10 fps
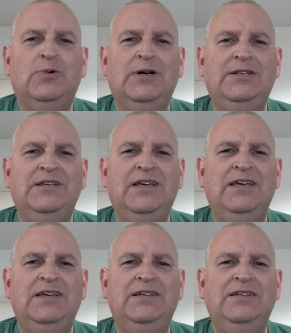quite
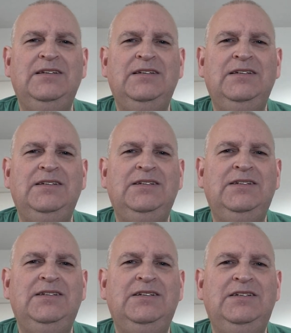
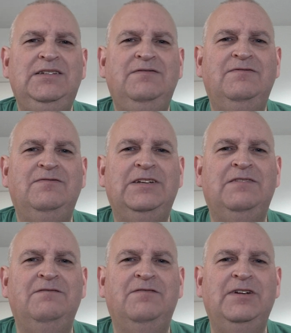a fit
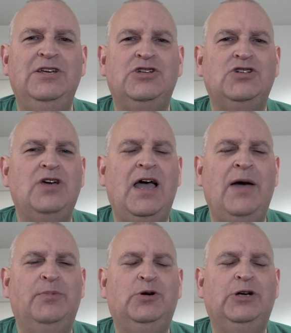and finish
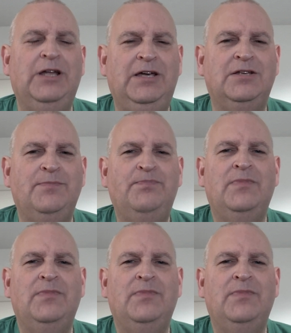update.